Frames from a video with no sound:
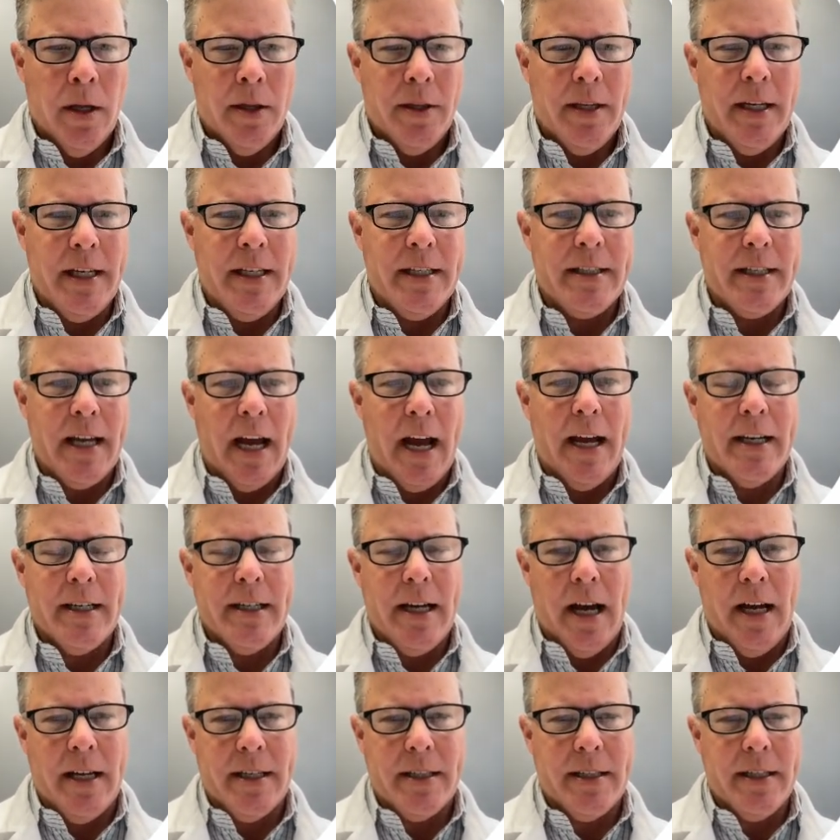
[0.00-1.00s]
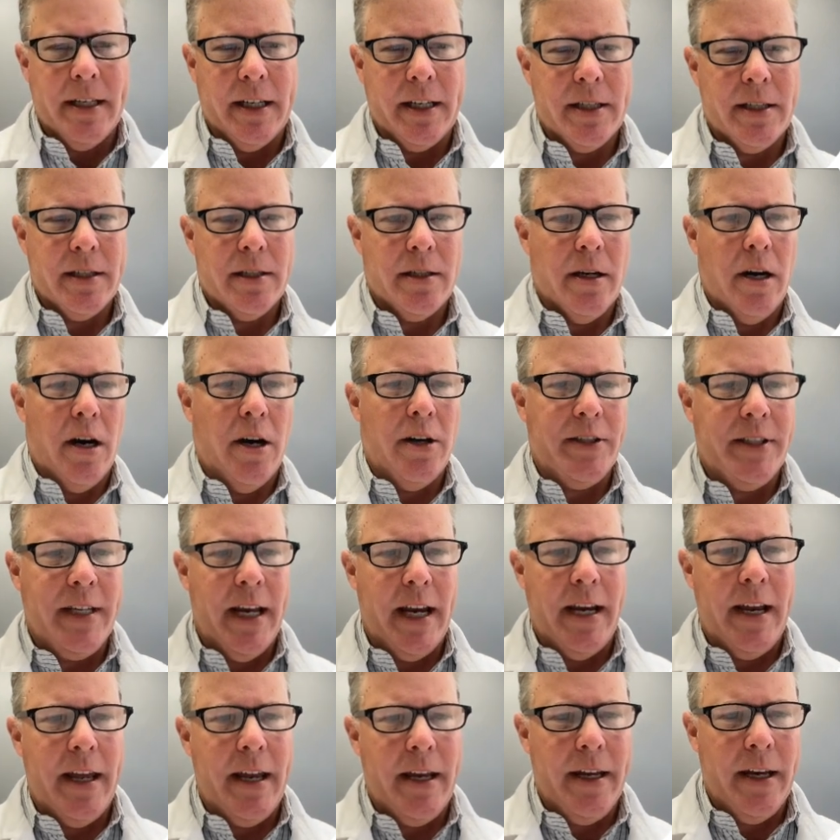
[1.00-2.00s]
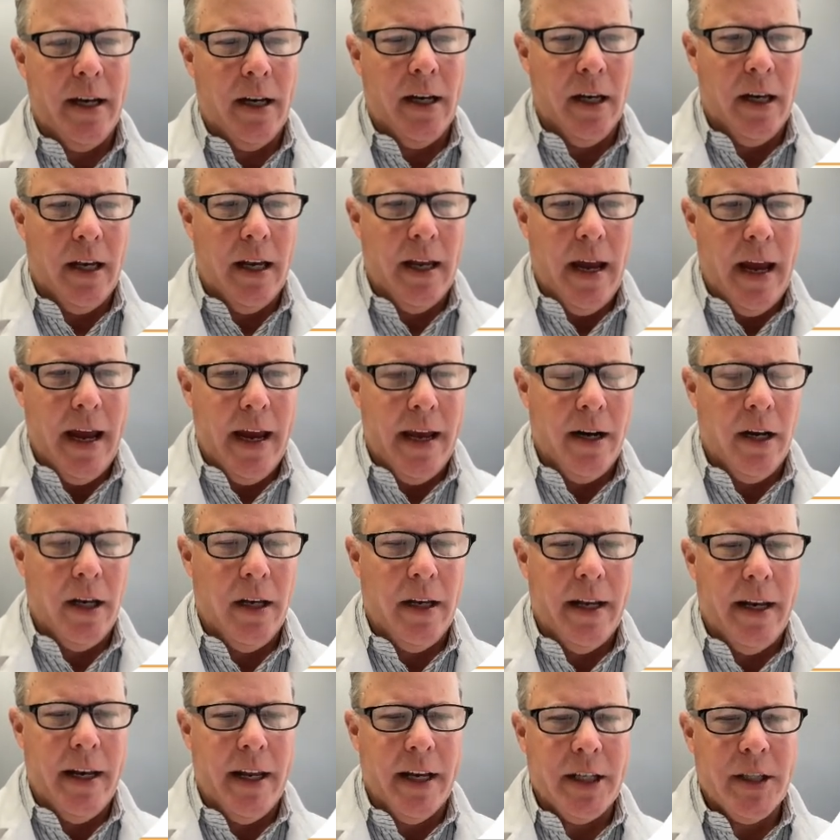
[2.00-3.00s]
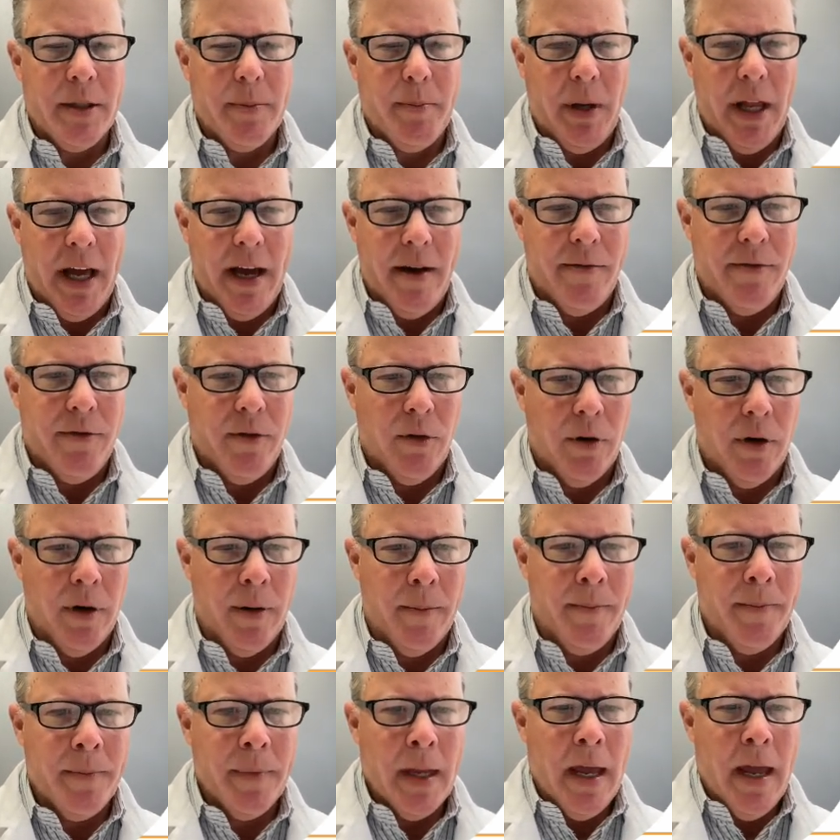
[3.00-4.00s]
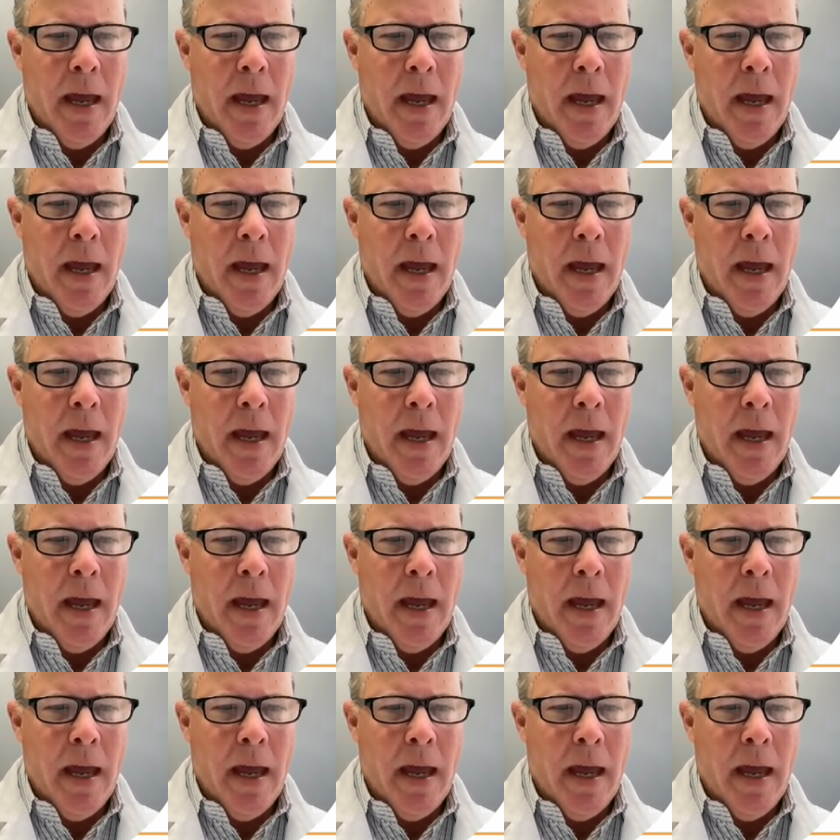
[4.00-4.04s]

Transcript: these diagnostics, our data analytics platform,